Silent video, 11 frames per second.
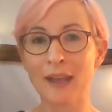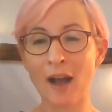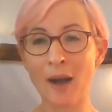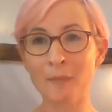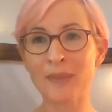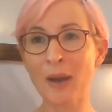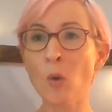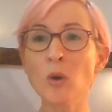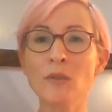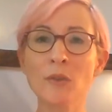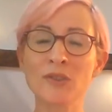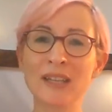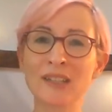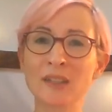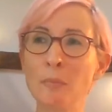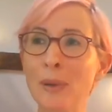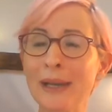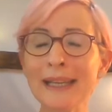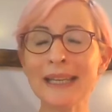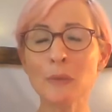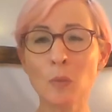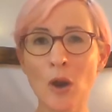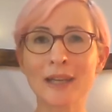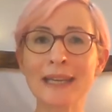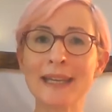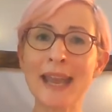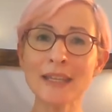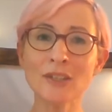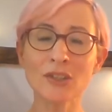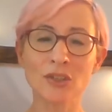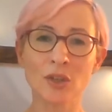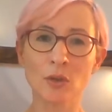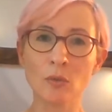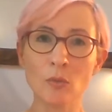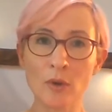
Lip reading: Now, all of those things completely work against you,